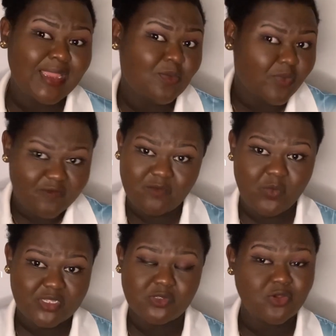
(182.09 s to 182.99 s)
It even
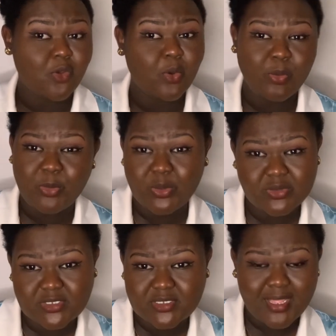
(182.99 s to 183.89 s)
works on your
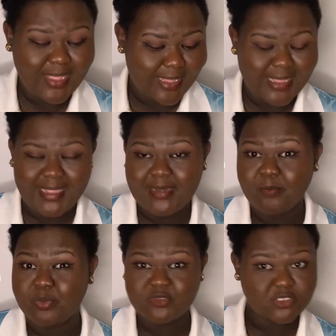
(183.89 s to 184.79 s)
hormones.
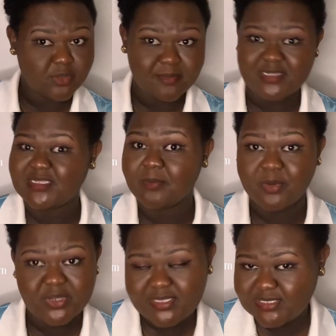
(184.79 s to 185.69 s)
It boosts your
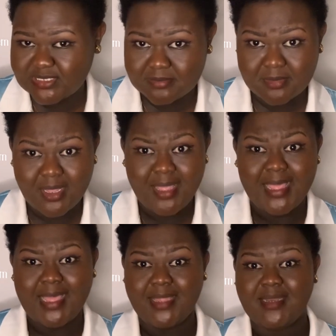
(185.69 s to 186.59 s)
metabolism
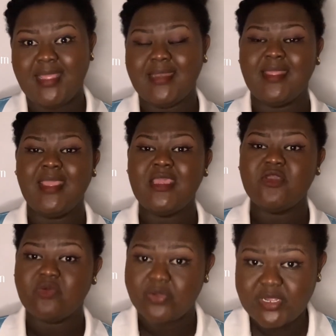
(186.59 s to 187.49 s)
and it
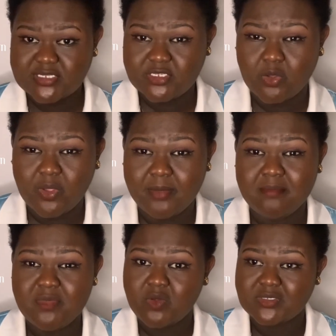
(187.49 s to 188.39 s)
increases your
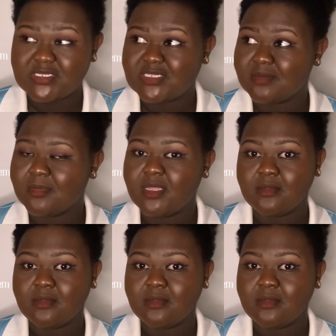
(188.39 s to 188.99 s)
immune system.